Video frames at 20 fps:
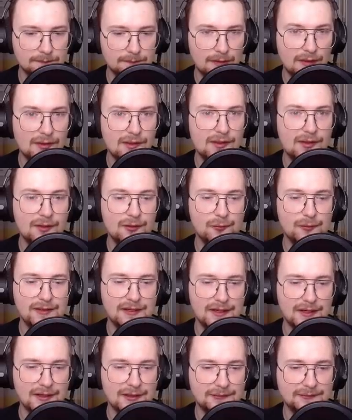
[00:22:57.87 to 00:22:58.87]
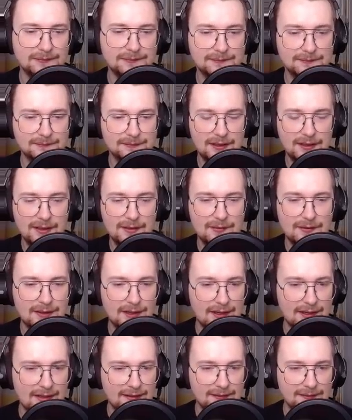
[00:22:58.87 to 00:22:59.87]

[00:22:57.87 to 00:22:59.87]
On we go. Okay.